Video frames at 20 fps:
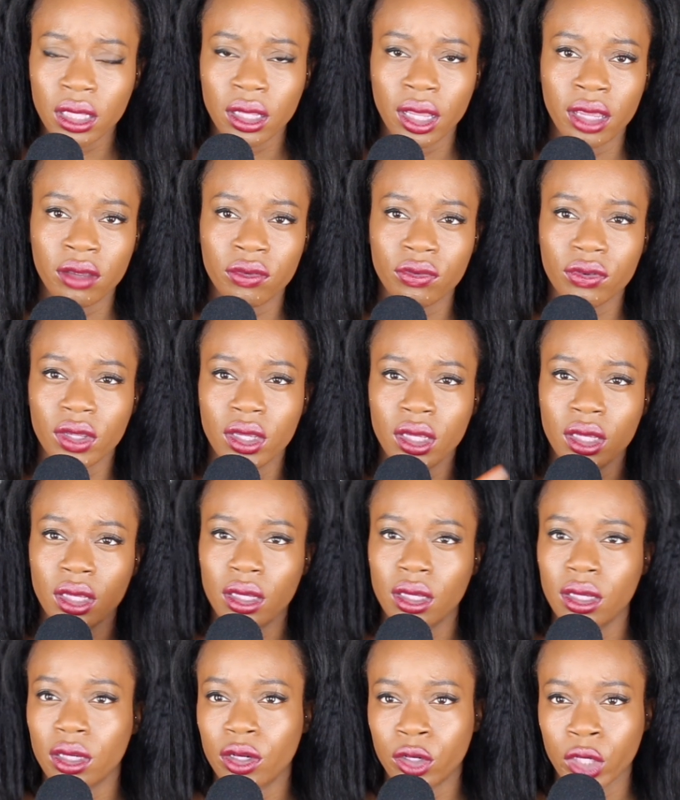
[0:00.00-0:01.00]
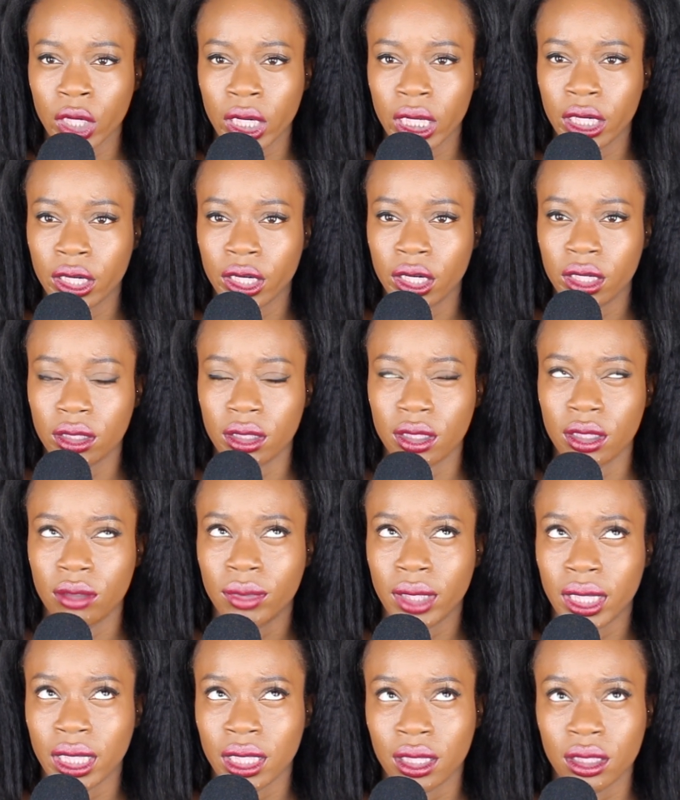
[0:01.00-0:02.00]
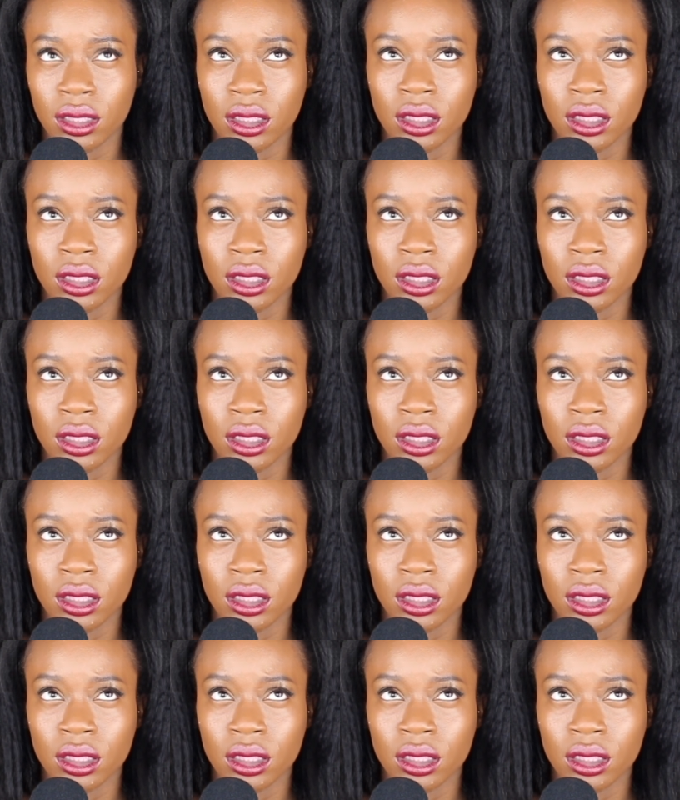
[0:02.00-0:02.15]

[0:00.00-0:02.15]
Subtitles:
life greater than money.